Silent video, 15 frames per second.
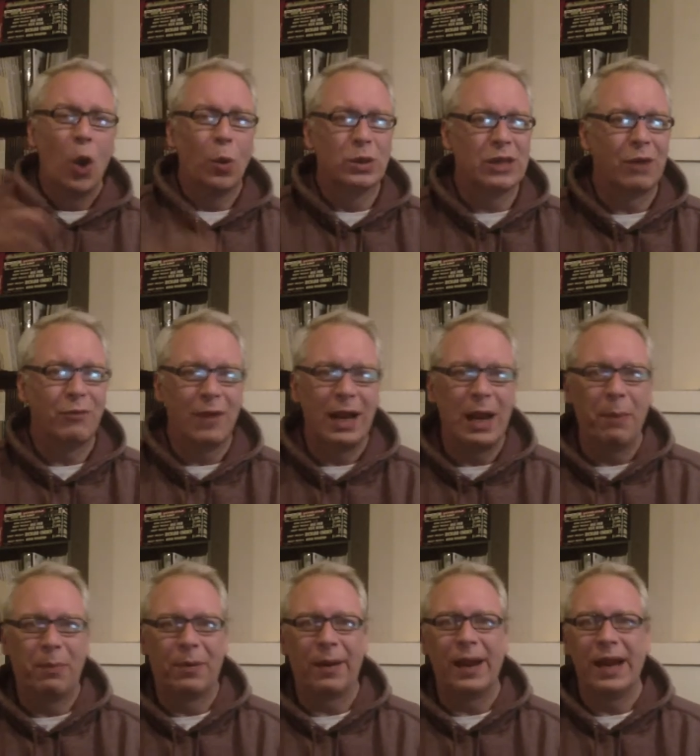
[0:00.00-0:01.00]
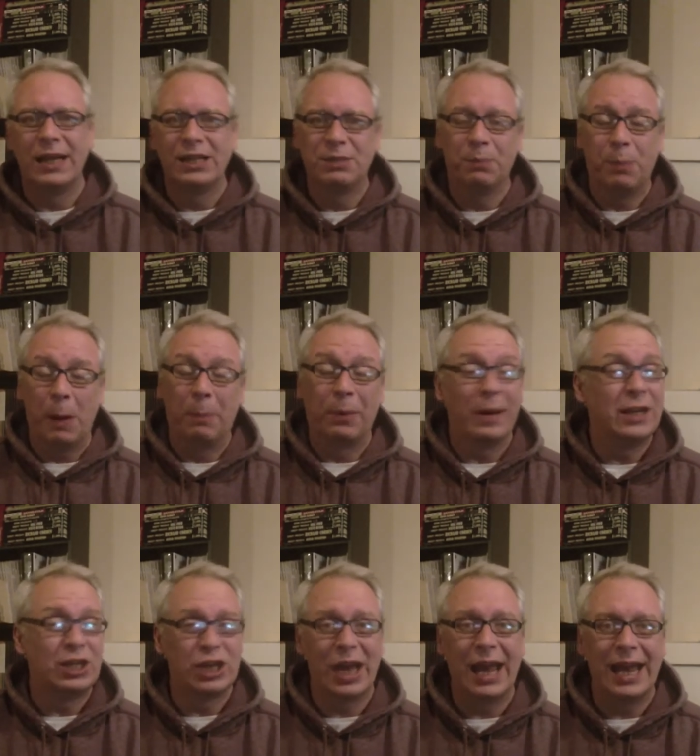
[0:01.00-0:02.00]
which I really appreci
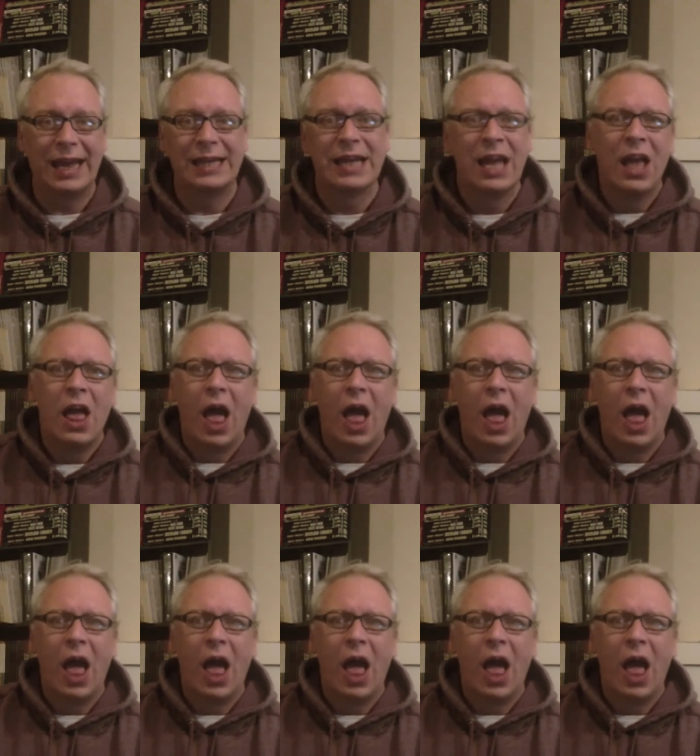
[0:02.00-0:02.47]
appreciated.